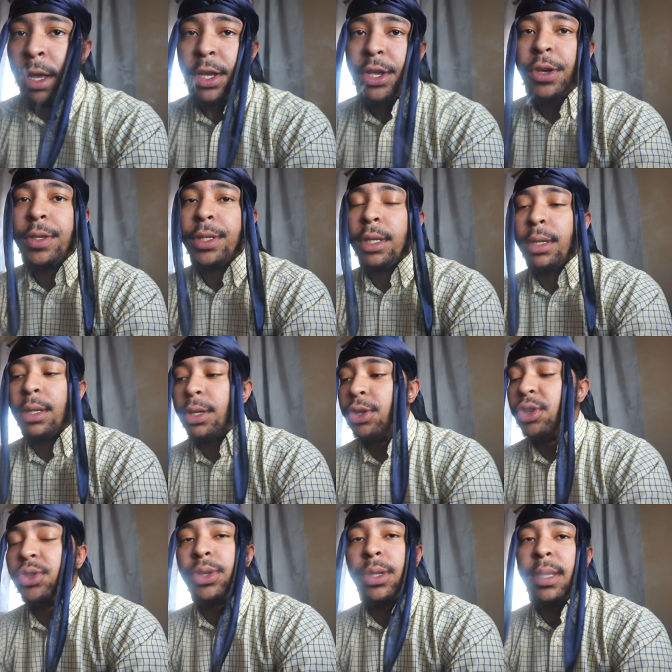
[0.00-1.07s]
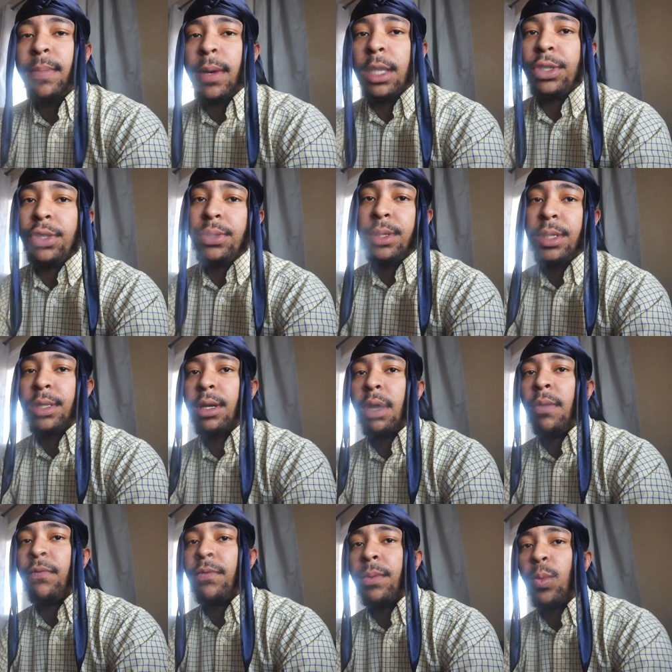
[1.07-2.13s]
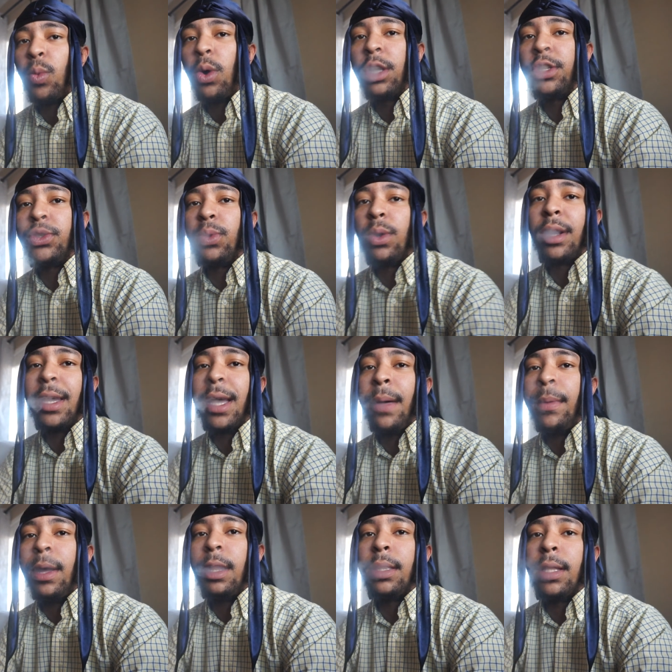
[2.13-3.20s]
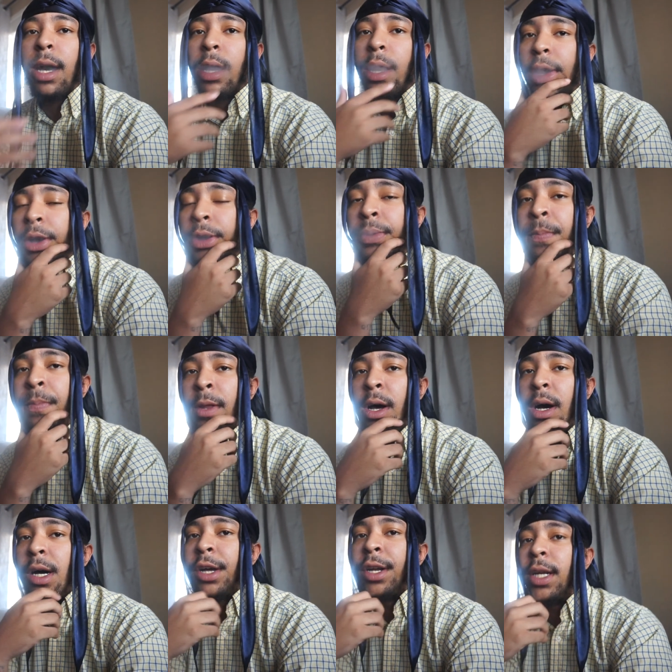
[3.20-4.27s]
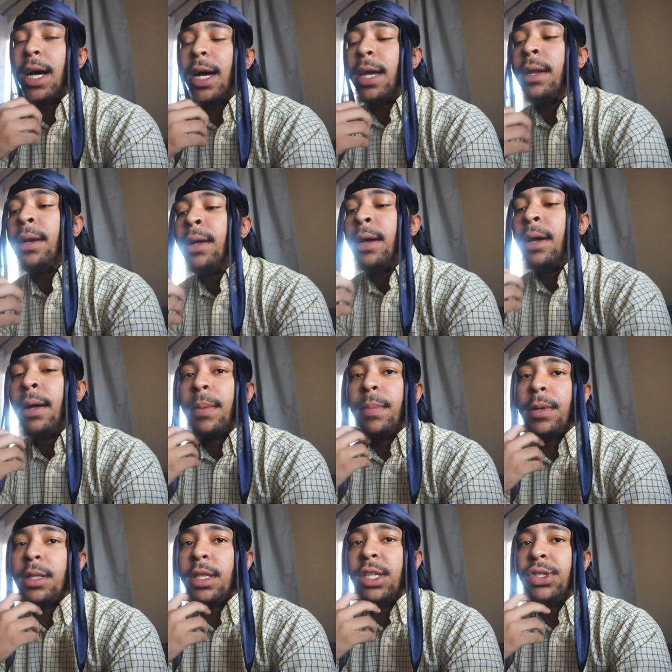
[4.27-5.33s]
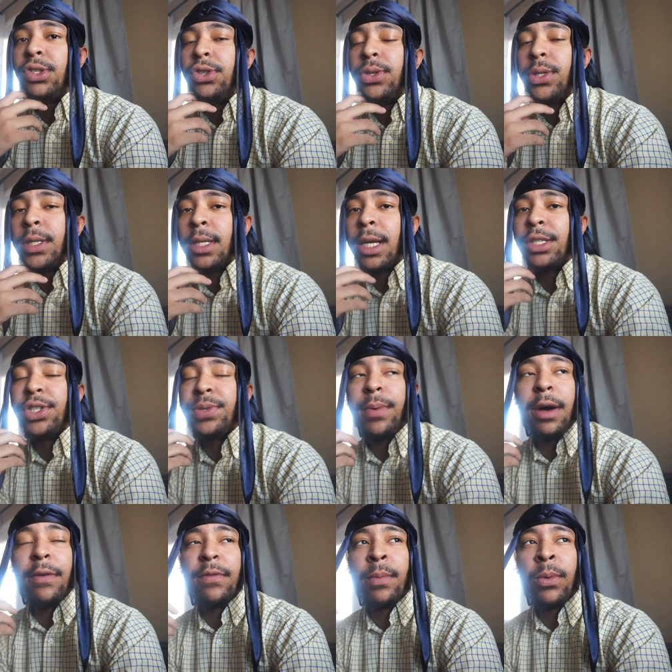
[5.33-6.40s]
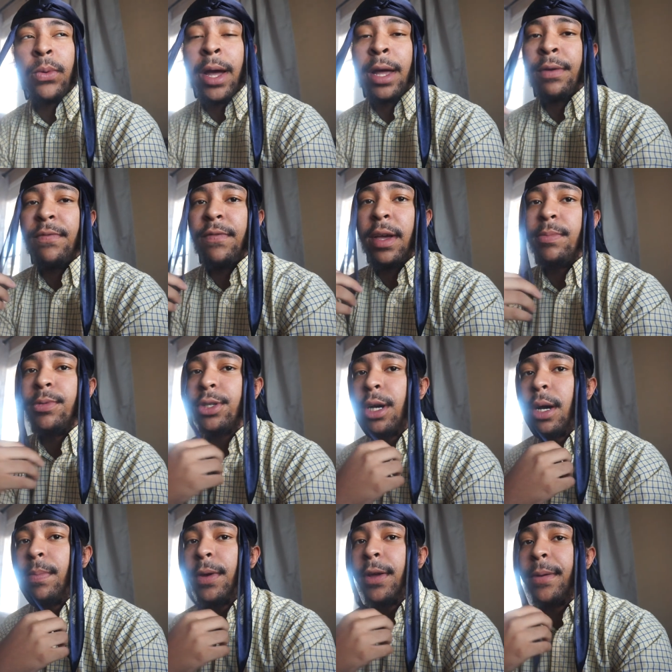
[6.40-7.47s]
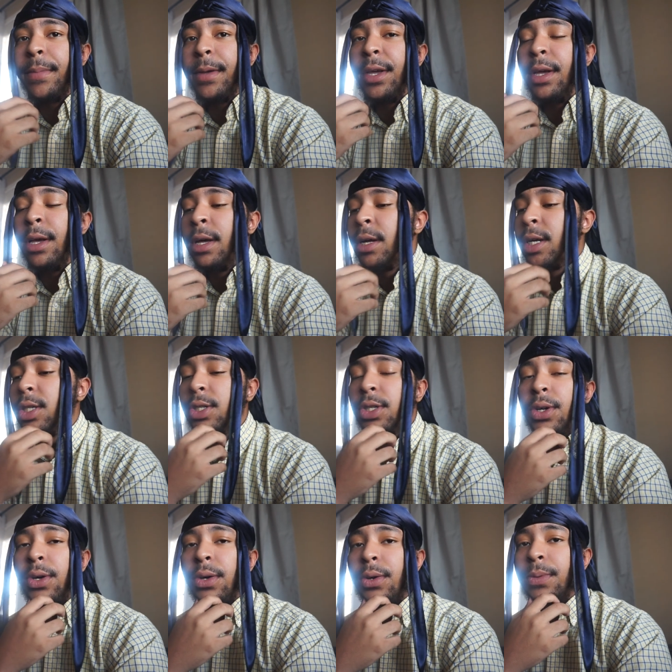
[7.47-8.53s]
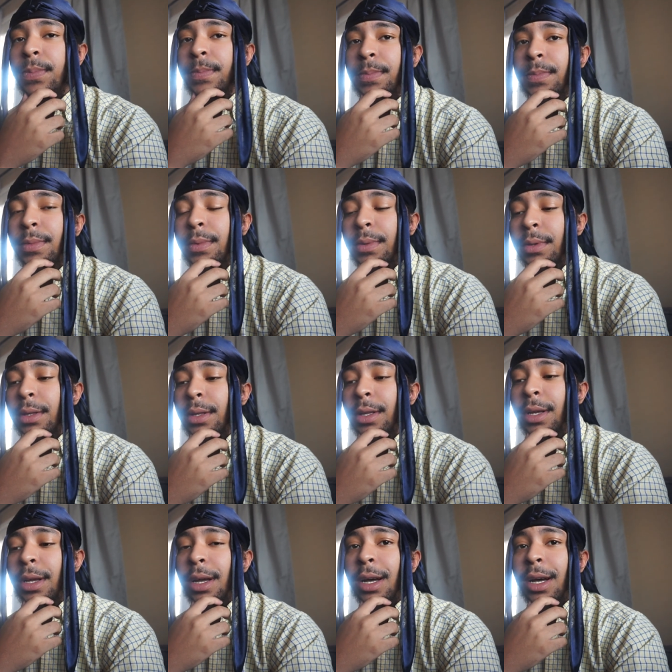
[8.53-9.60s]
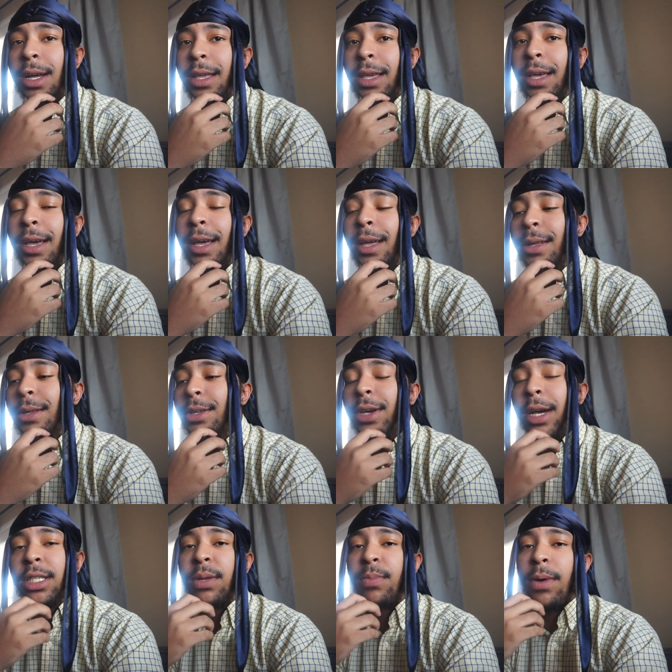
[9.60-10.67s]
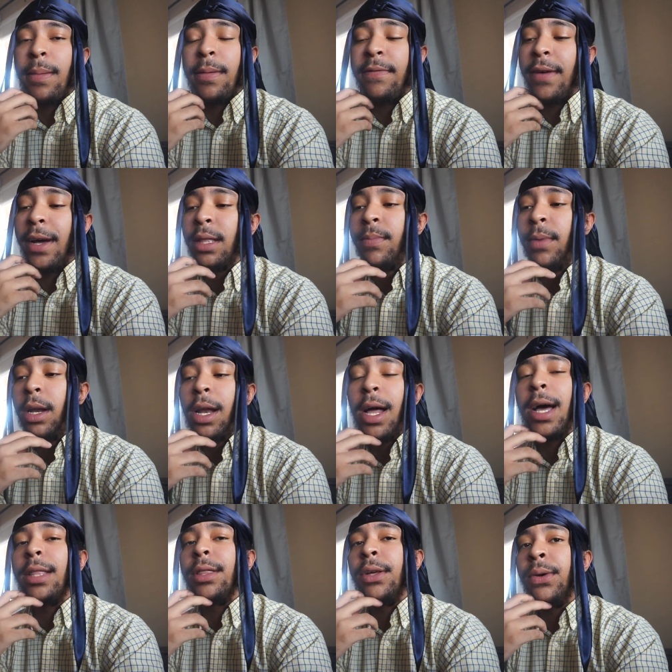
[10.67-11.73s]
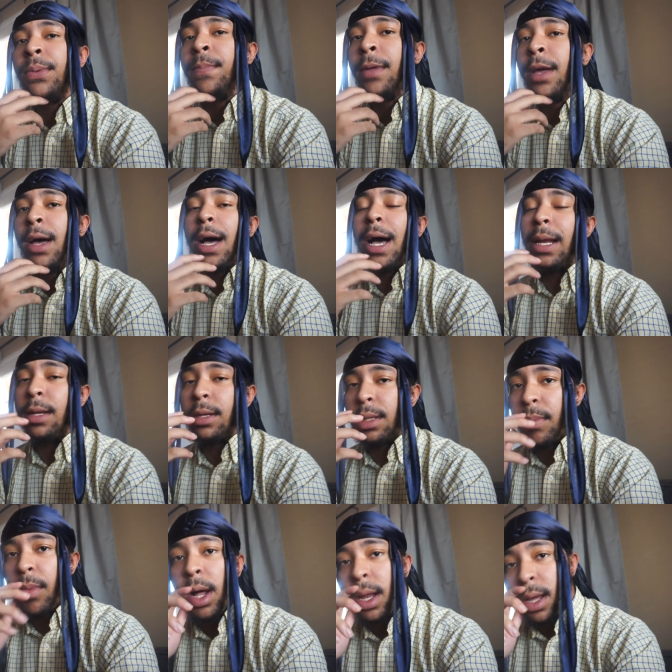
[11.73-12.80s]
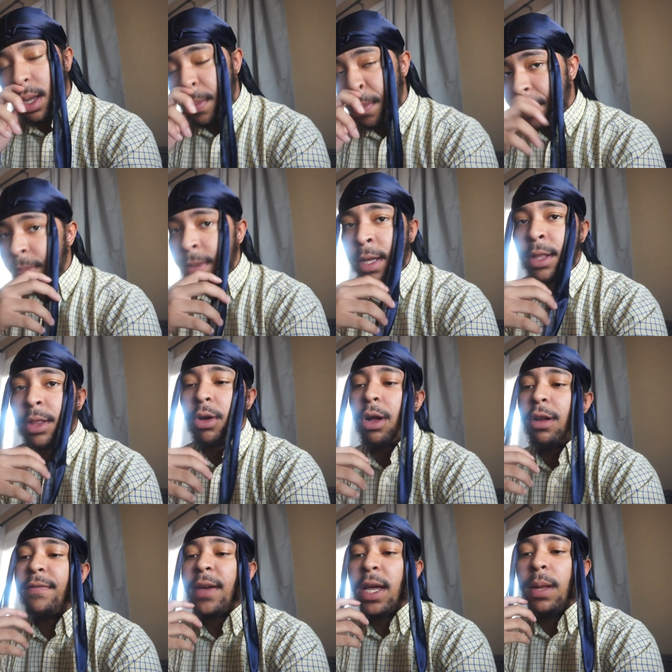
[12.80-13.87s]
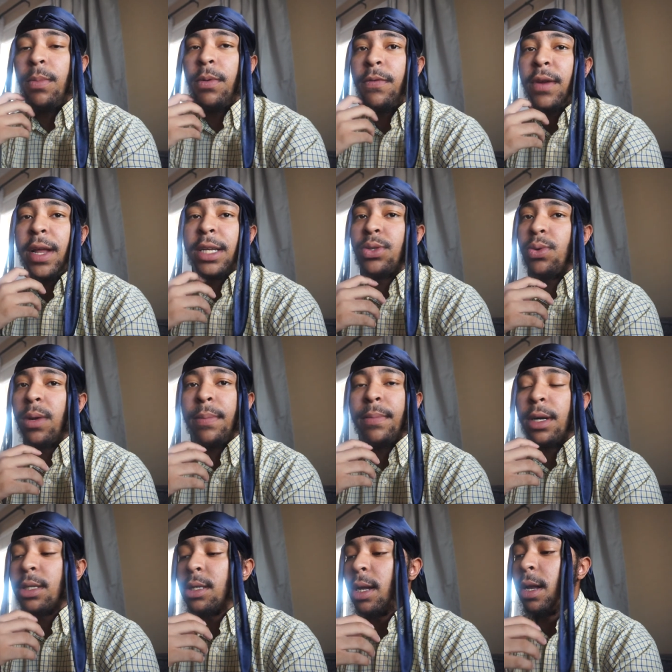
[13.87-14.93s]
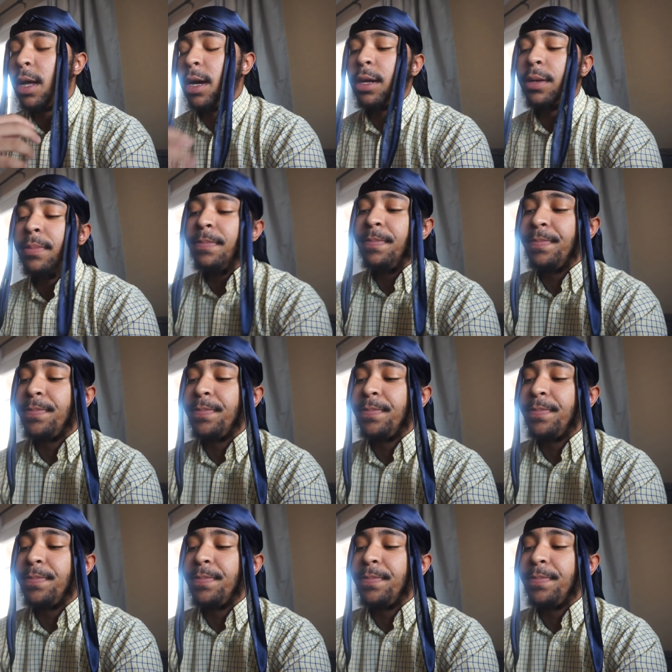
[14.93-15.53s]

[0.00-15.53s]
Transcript: Usually my juices come from 120ml.co online, but these juices I just bought from a random vape shop near me. So, uh, yeah, you guys can probably find them online though. I looked them all up. They're all available for like 20 bucks online.